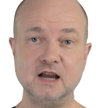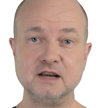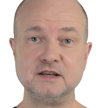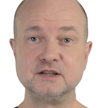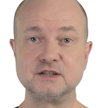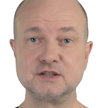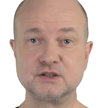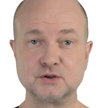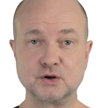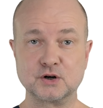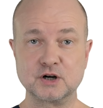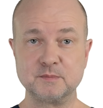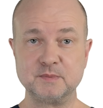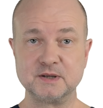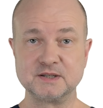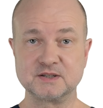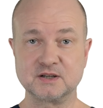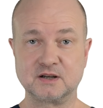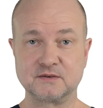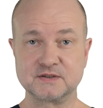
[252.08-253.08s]

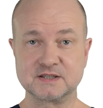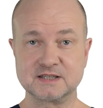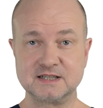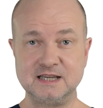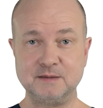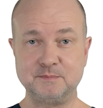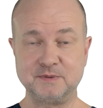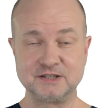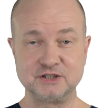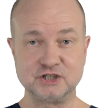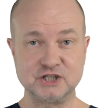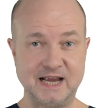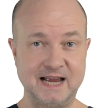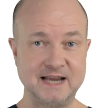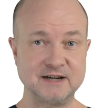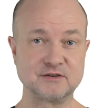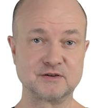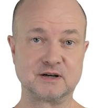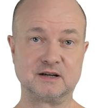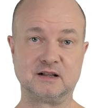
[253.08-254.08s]
Disturbance of sleep in
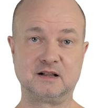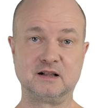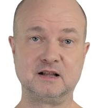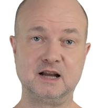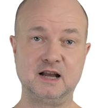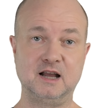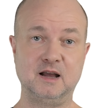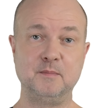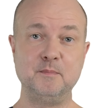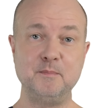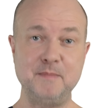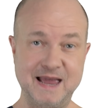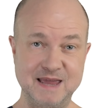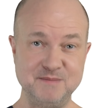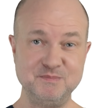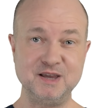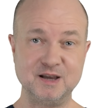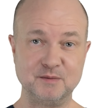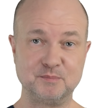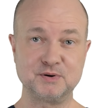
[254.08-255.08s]
general may
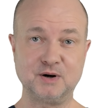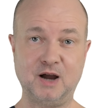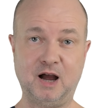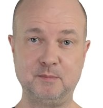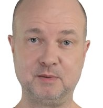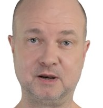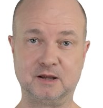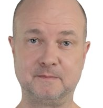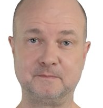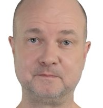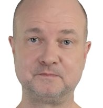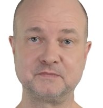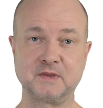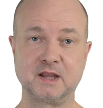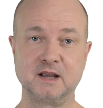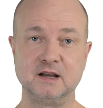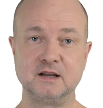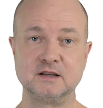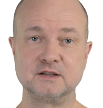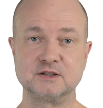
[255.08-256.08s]
be a problem.
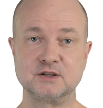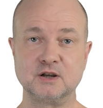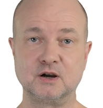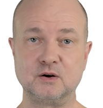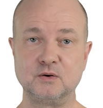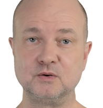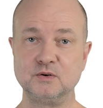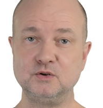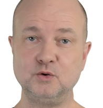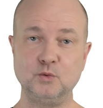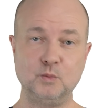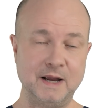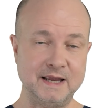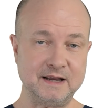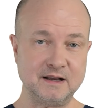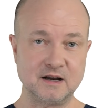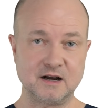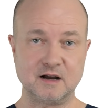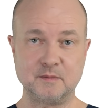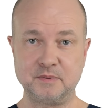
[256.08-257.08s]
So you
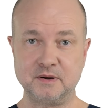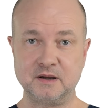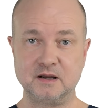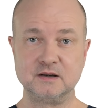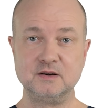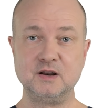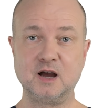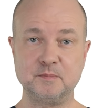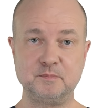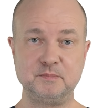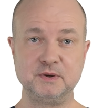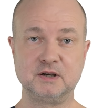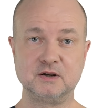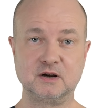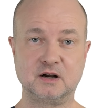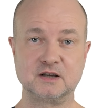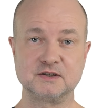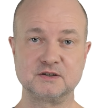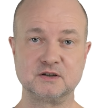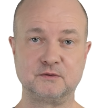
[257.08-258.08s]
wake up not
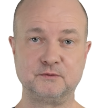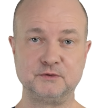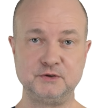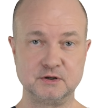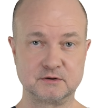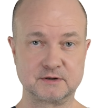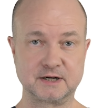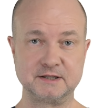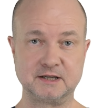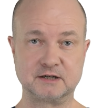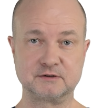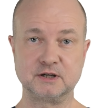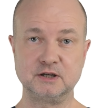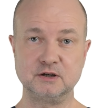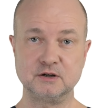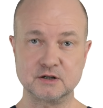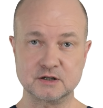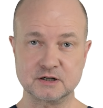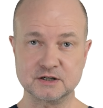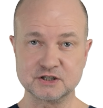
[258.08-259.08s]
because of urinary
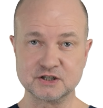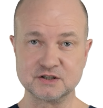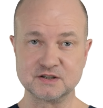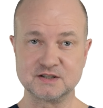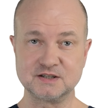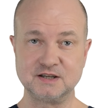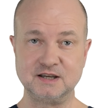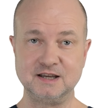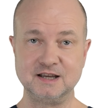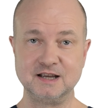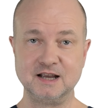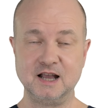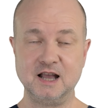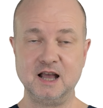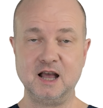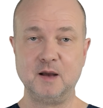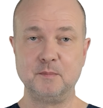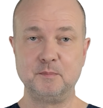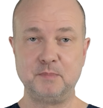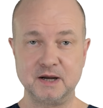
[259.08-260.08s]
urgency,
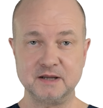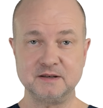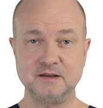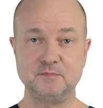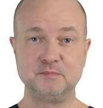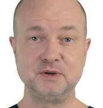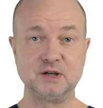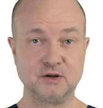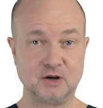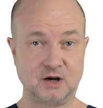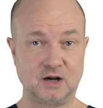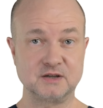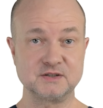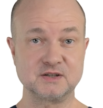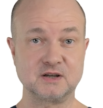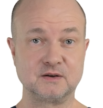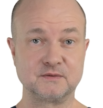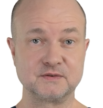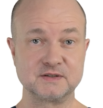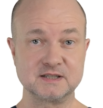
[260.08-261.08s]
but because
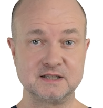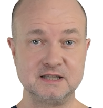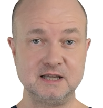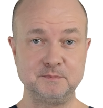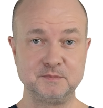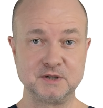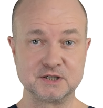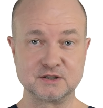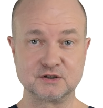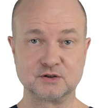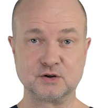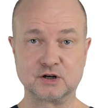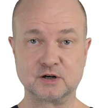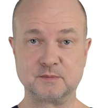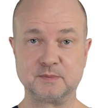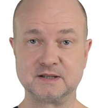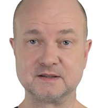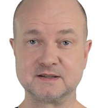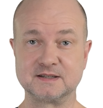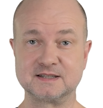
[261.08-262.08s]
of sleep
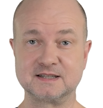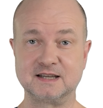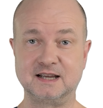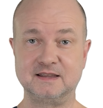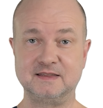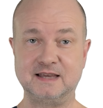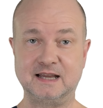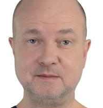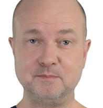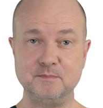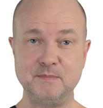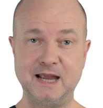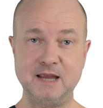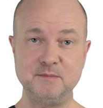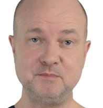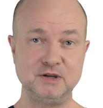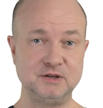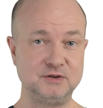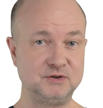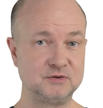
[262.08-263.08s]
disturbance that may
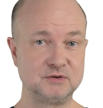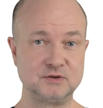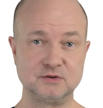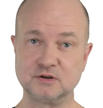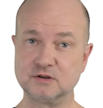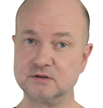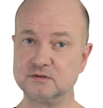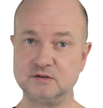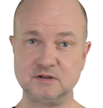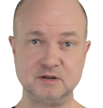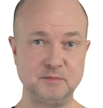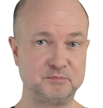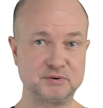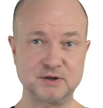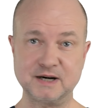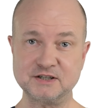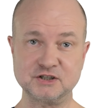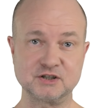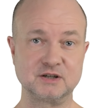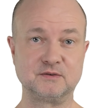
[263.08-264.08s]
be due to
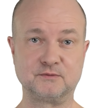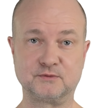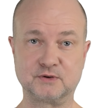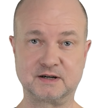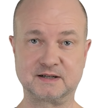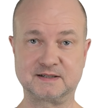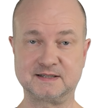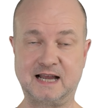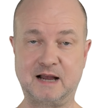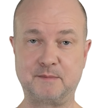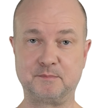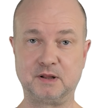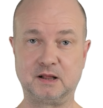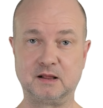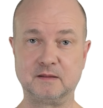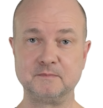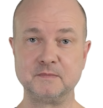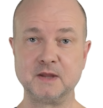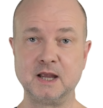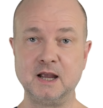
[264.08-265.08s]
depression, for example.